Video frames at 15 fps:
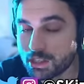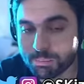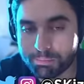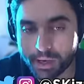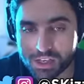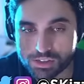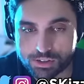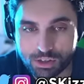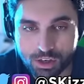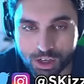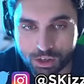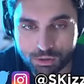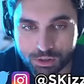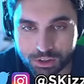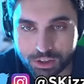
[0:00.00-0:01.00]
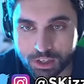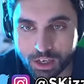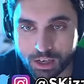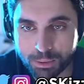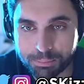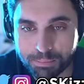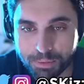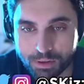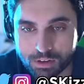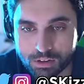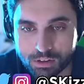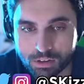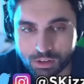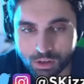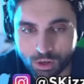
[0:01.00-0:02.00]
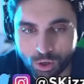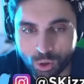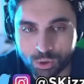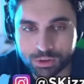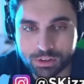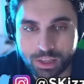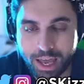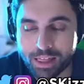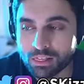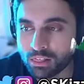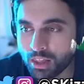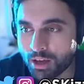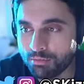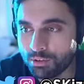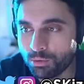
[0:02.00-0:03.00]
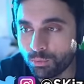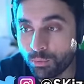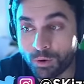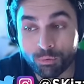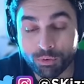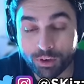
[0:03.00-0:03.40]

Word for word: the best horror game on that level where,